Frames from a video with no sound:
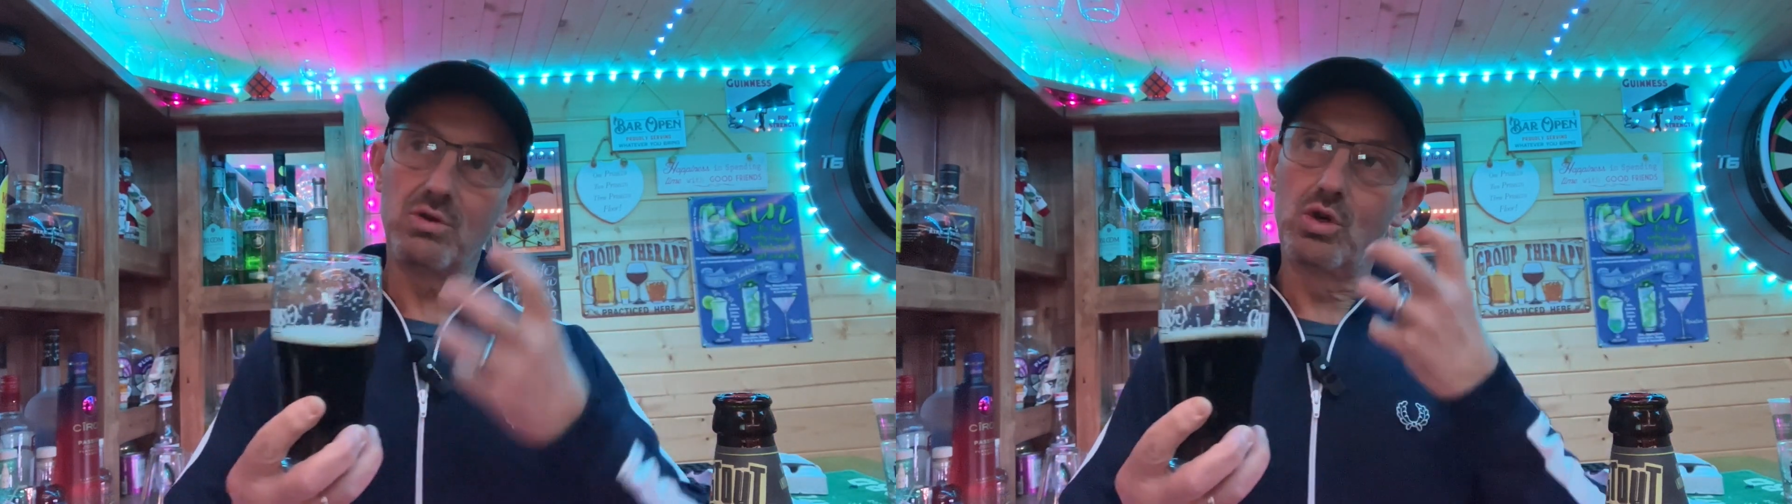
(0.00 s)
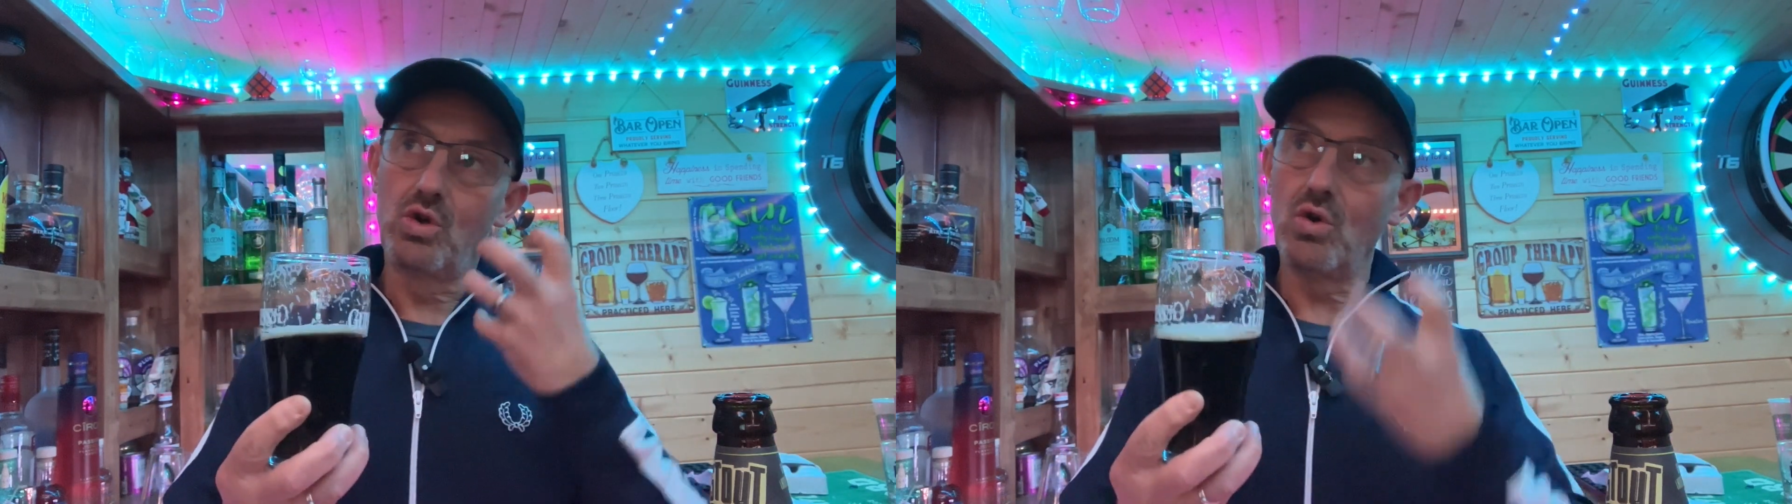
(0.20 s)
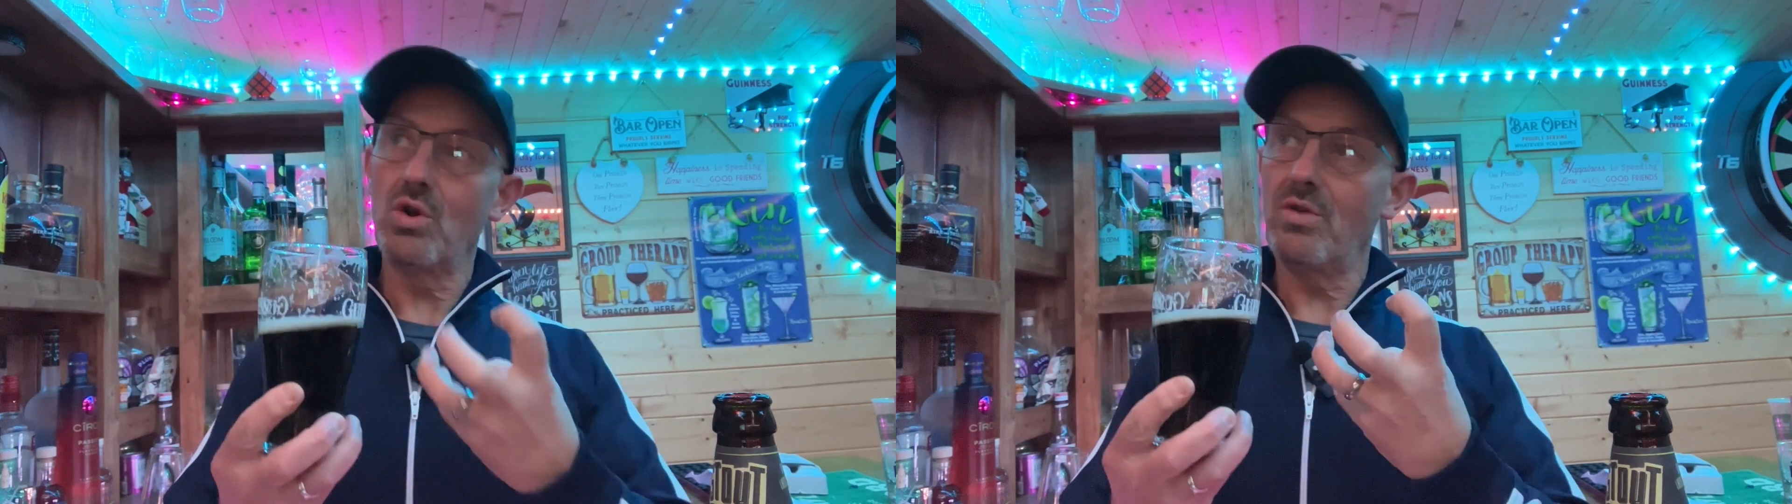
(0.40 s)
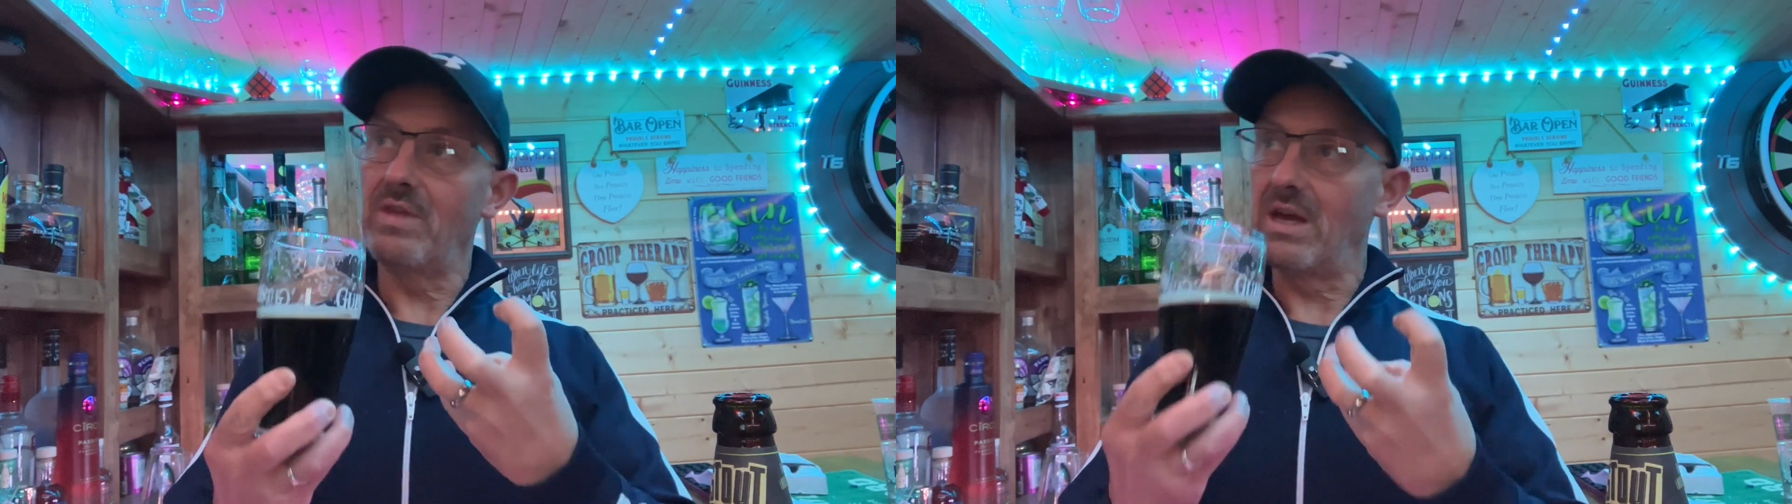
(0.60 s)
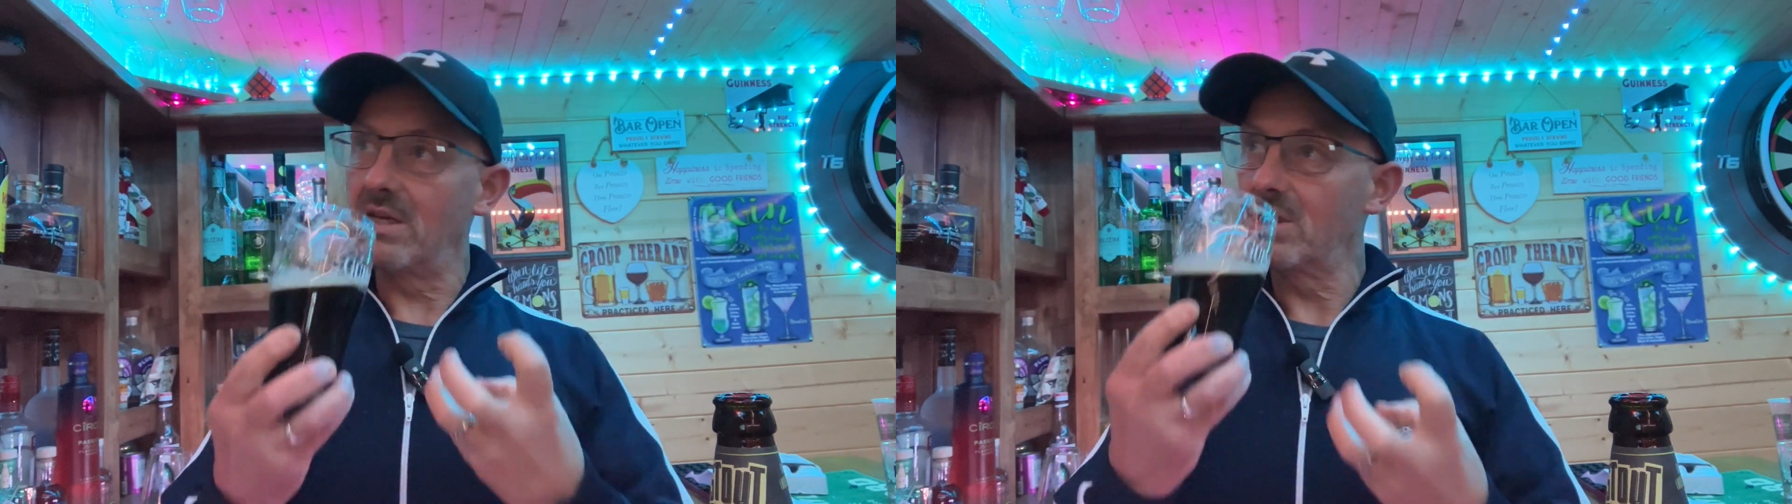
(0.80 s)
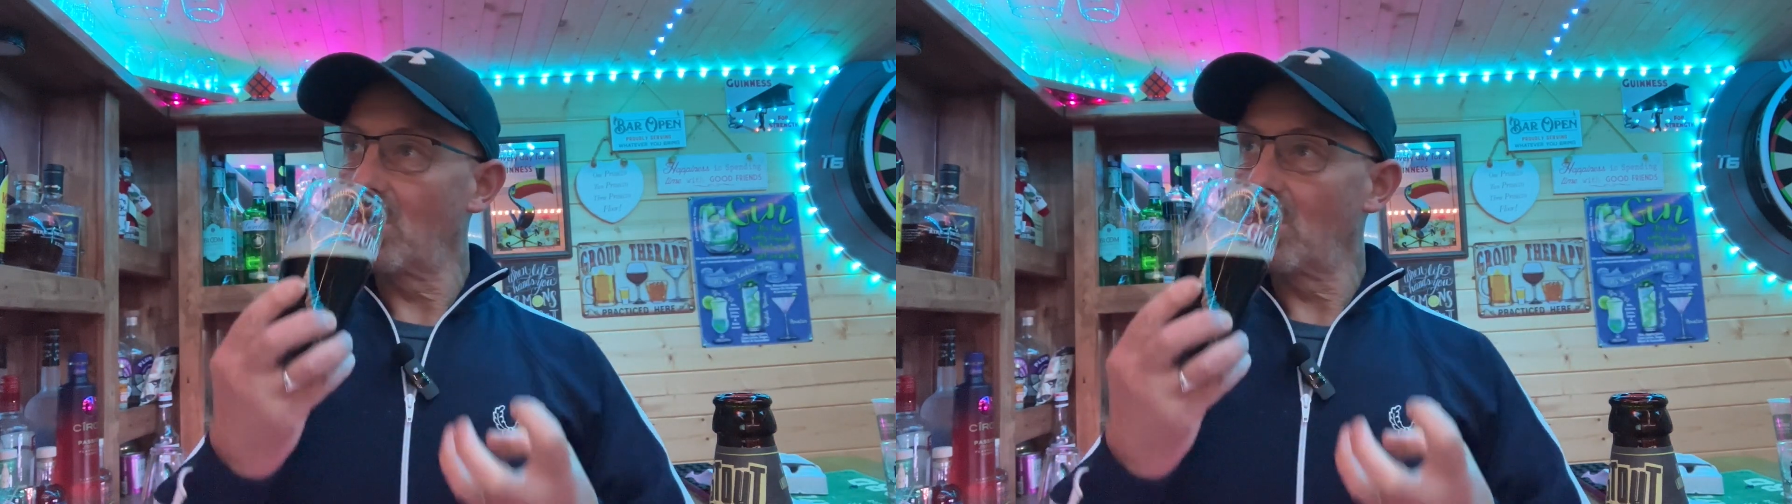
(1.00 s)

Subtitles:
good on this.